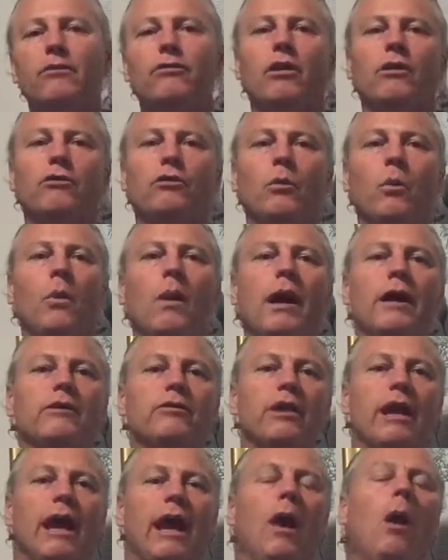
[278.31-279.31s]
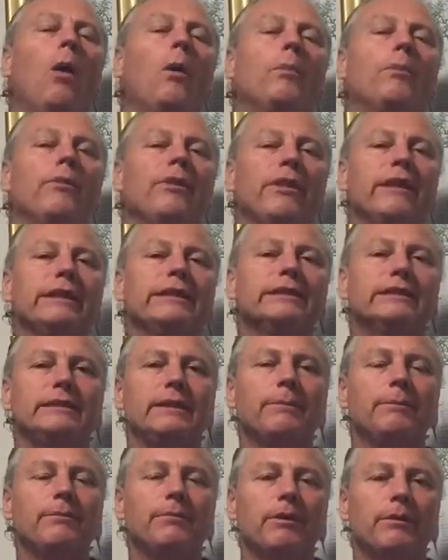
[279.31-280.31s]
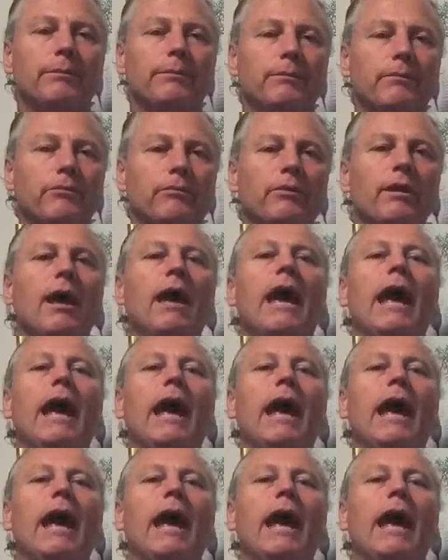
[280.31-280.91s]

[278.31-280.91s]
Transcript: such a way to help these symptoms